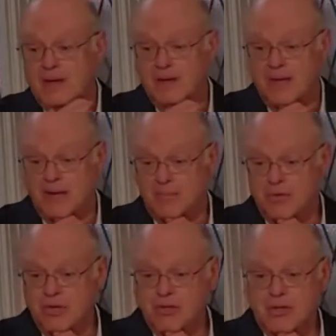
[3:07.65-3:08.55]
about a
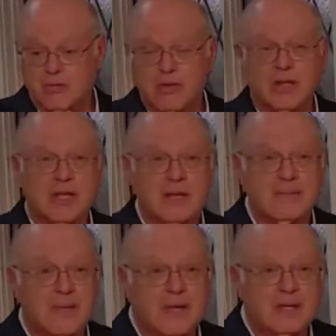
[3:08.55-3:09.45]
book that
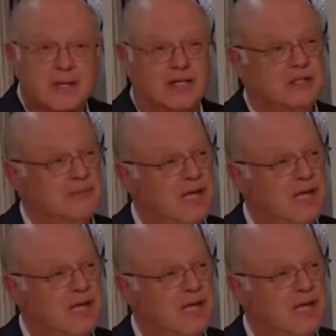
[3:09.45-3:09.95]
really talks